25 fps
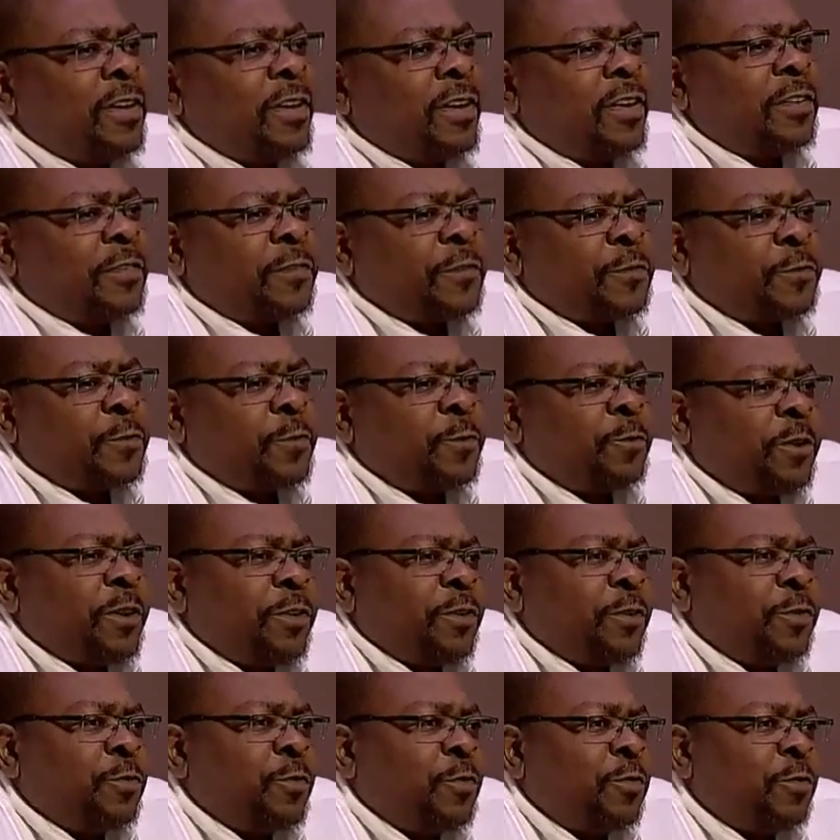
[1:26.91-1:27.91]
a story
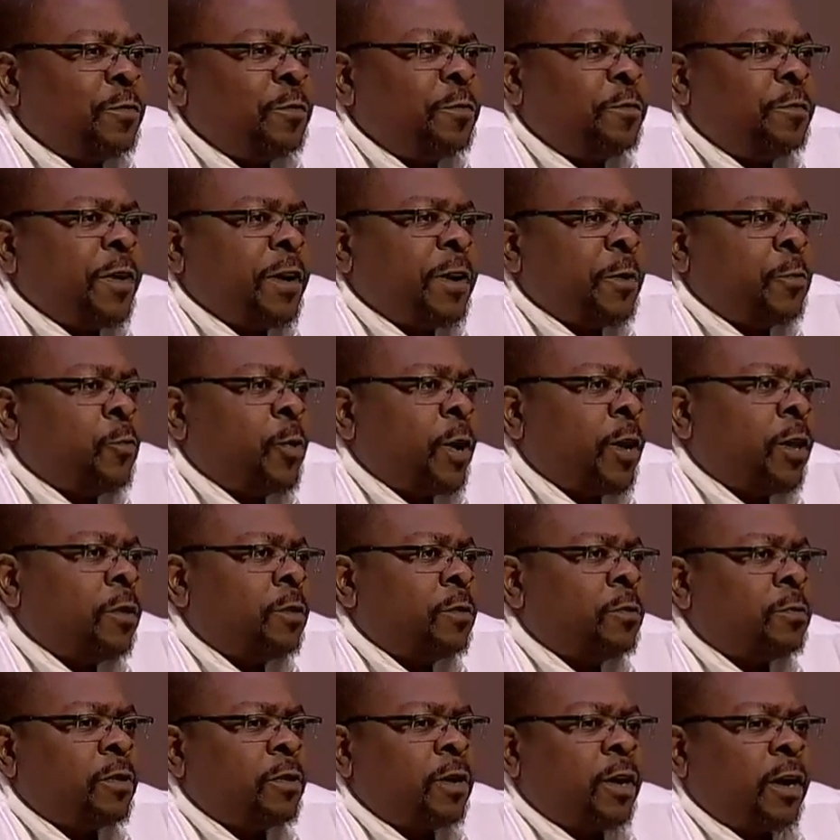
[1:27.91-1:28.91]
you know very well,